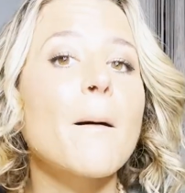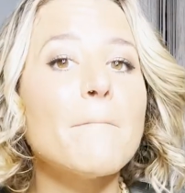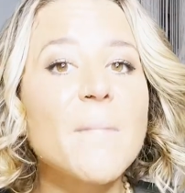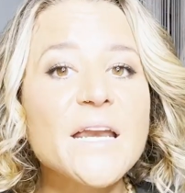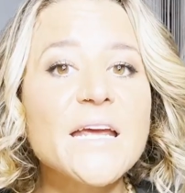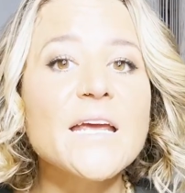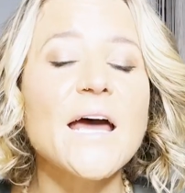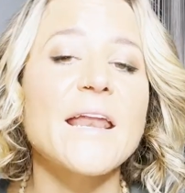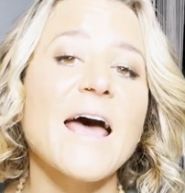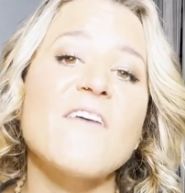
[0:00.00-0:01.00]
money
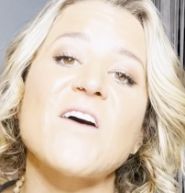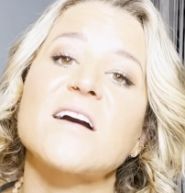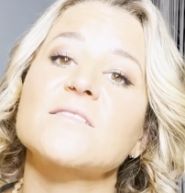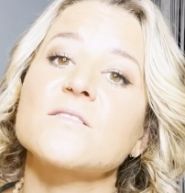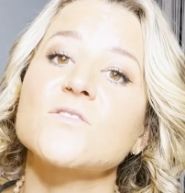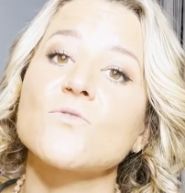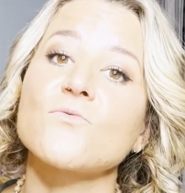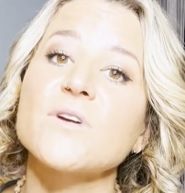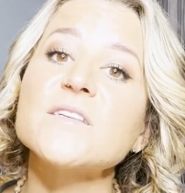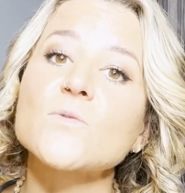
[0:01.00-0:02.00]
and have access to
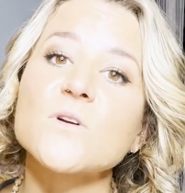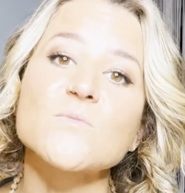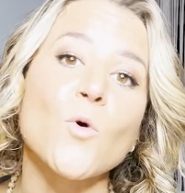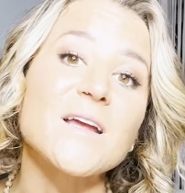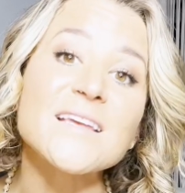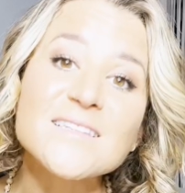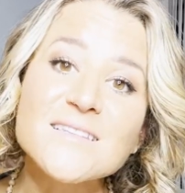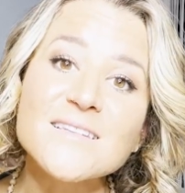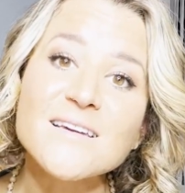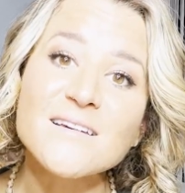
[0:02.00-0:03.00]
resource more
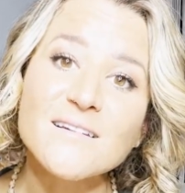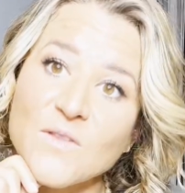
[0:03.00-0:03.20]
easily.